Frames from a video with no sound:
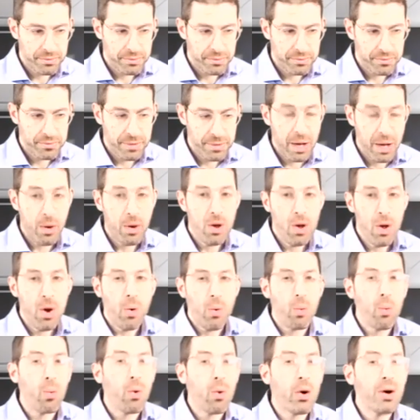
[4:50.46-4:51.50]
Now,
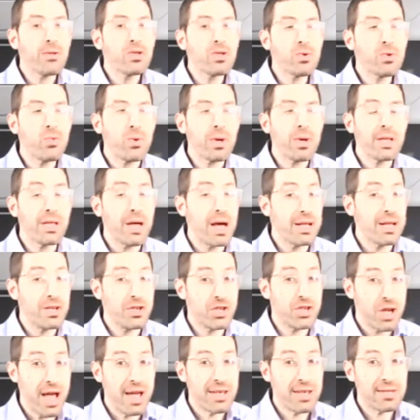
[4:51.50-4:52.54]
once we
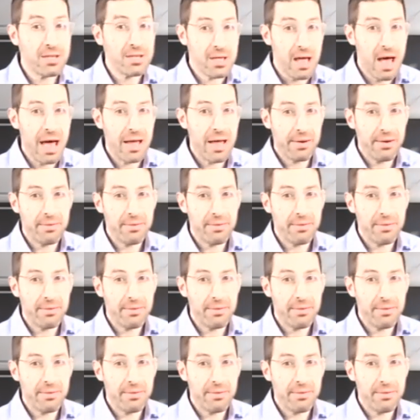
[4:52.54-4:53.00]
digest that,